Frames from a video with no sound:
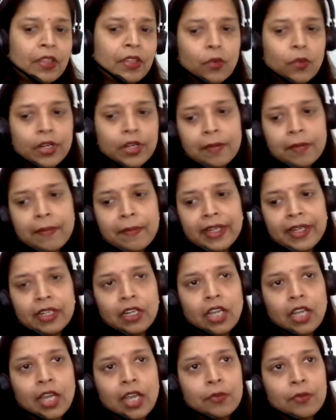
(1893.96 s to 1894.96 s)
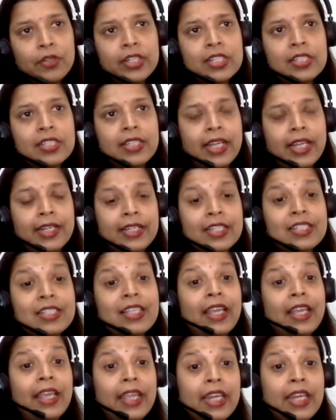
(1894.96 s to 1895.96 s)
What are metal carbonates? That is
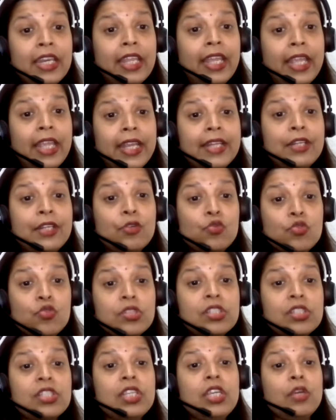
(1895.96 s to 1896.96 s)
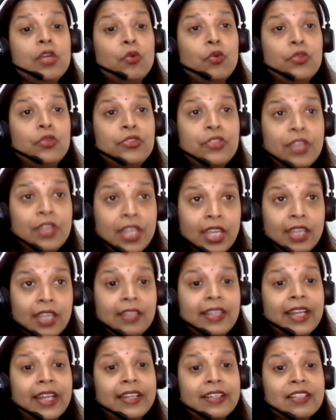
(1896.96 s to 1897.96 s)

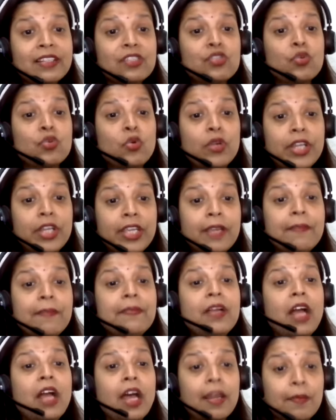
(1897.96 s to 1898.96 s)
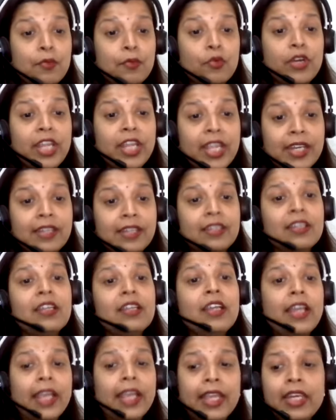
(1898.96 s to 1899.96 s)
Na2CO3, that is sodium carbonate.
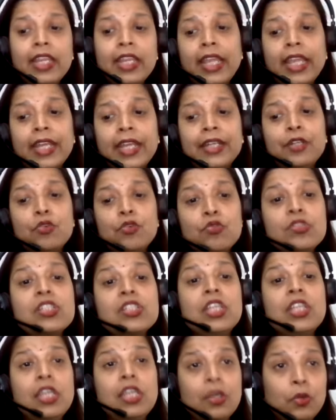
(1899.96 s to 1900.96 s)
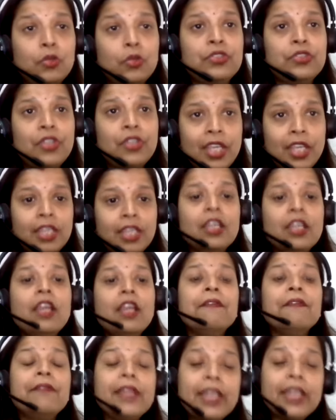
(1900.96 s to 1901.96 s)
Na2CO3.
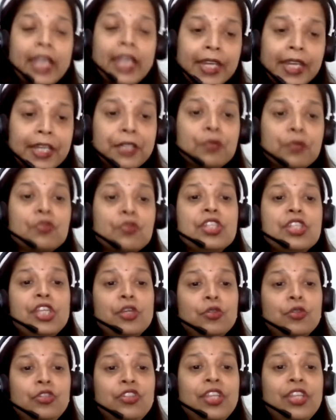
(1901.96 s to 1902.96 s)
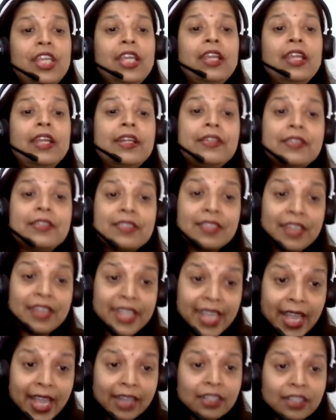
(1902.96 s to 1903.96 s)
When Na2CO3 it
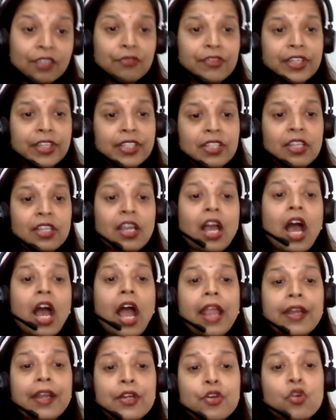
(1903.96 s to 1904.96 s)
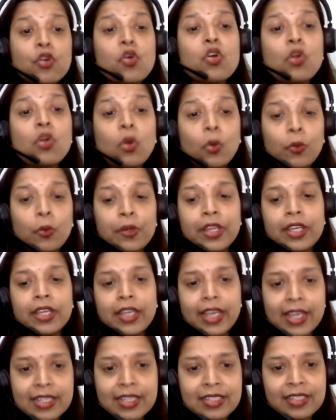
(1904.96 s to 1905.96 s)
react with hydrochloric
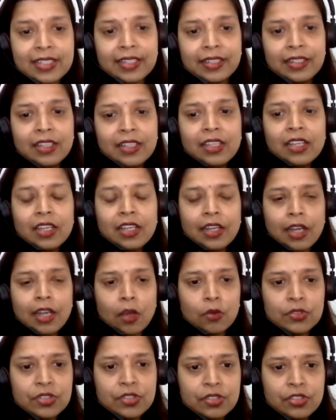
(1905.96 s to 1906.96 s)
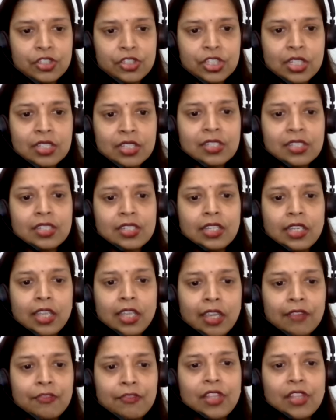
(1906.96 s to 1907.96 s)
acid. Now just
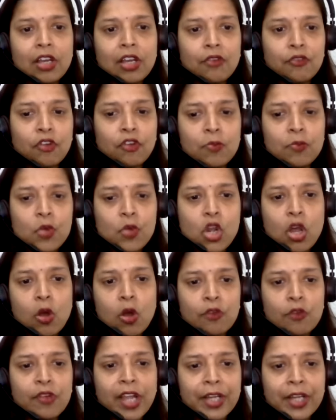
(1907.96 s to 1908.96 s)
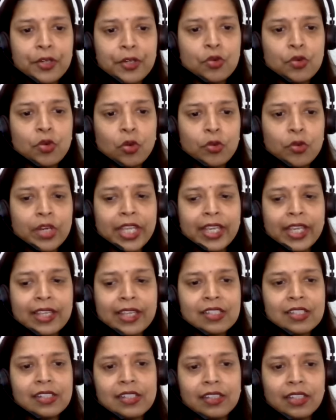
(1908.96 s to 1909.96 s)
give the formula of hydrochloric
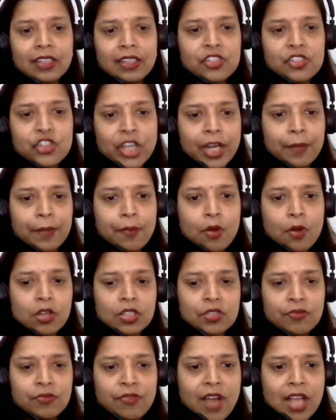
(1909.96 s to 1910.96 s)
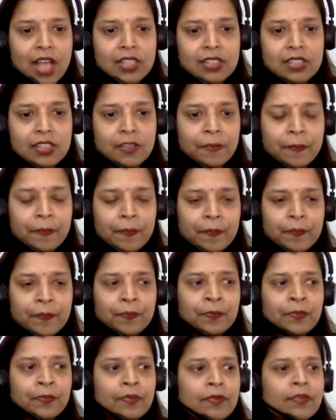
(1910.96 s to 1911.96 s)
acid in the chat box fast.
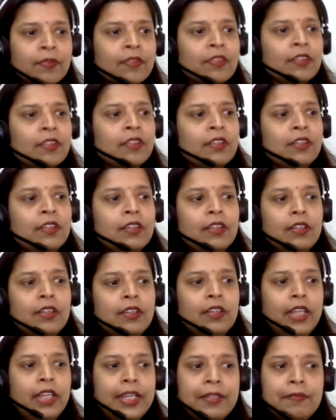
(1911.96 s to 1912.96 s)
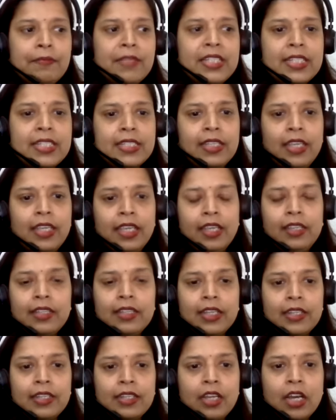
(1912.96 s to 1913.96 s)
Let me see
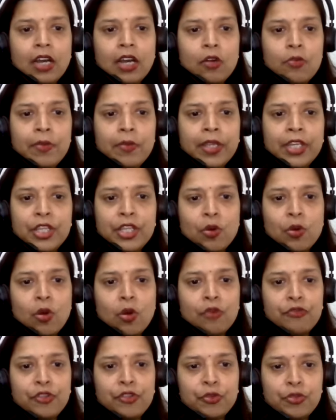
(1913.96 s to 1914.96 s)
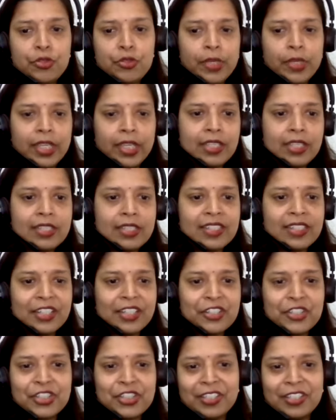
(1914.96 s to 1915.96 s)
that how many of you doing
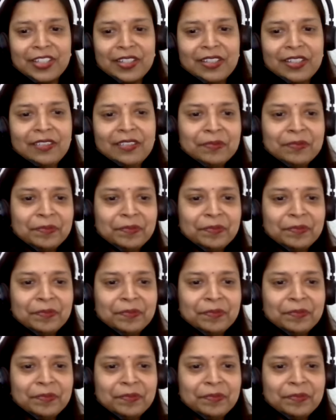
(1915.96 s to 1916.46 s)
session.